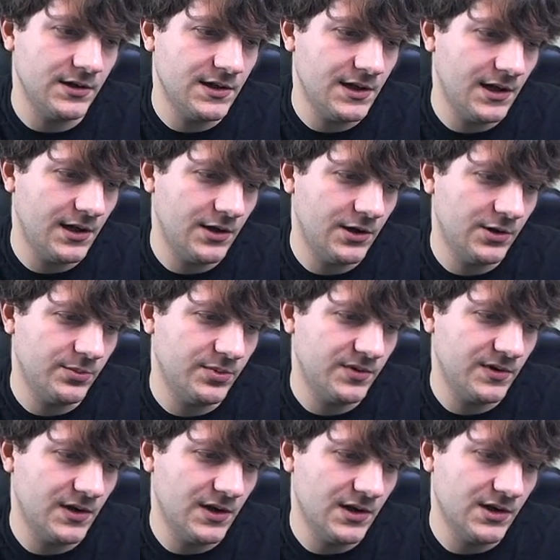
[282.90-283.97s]
yelp
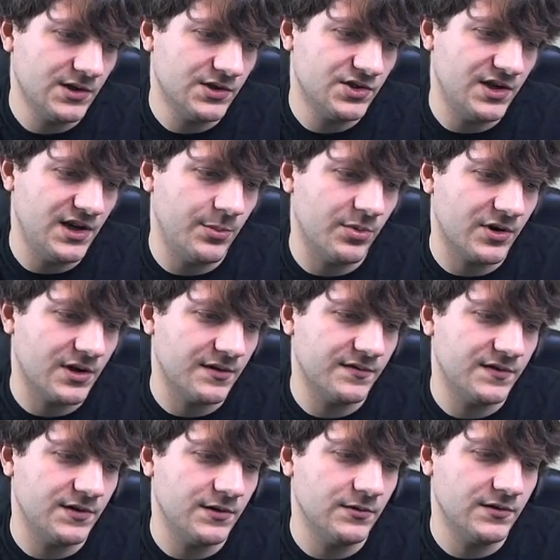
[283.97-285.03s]

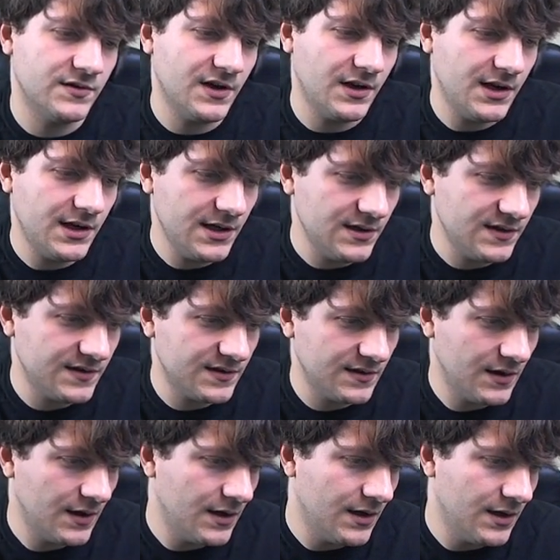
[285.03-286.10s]
gprof2dot.
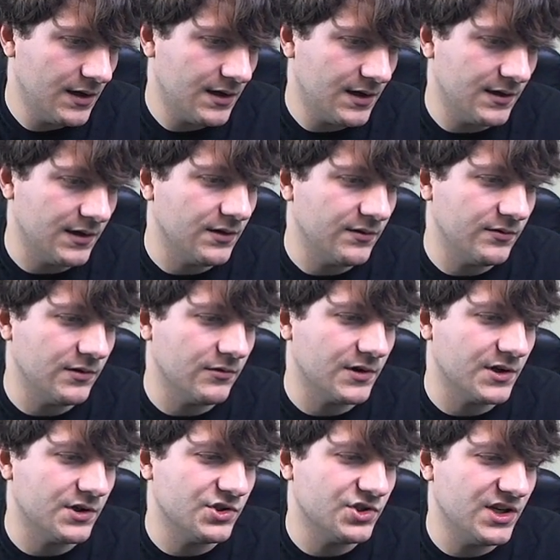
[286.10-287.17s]
And if we
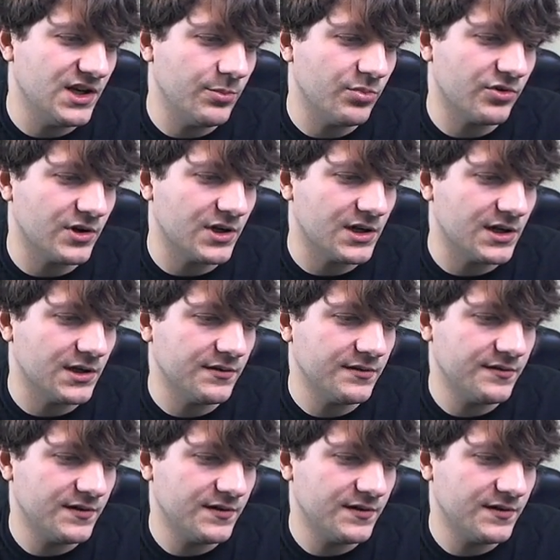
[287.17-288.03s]
run gprof